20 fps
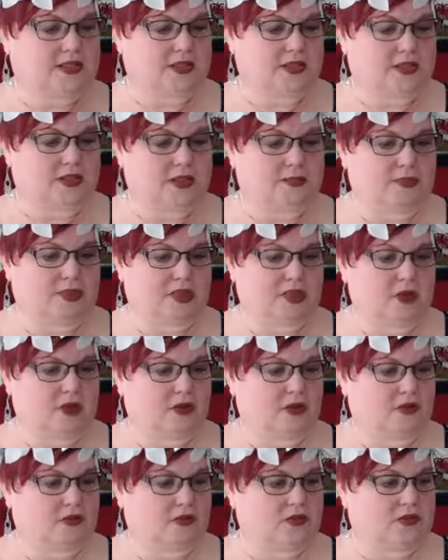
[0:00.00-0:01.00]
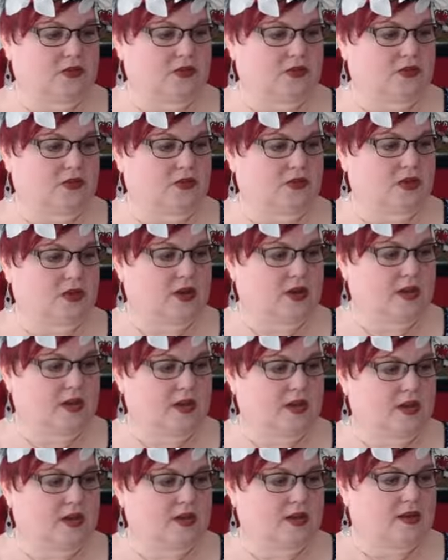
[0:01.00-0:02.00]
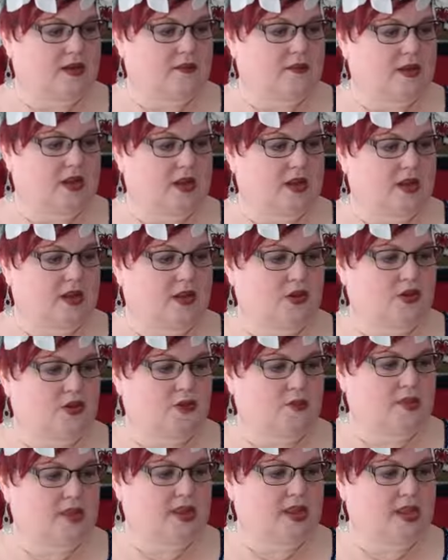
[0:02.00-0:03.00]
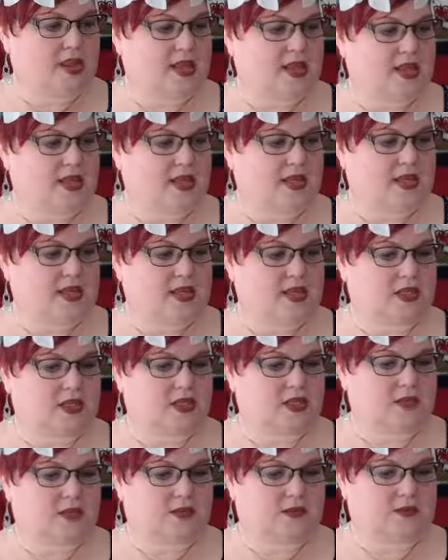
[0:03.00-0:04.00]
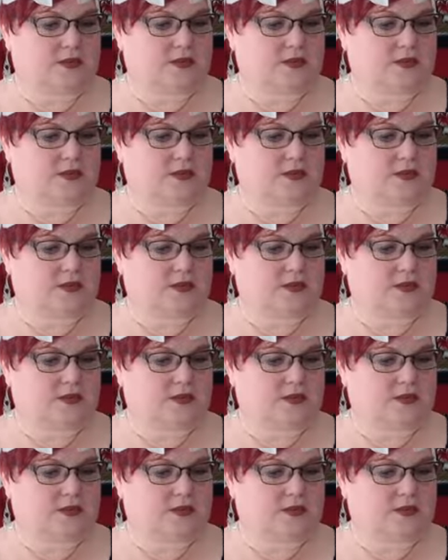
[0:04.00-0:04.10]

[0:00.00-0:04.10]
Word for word: So let me go over to my other page.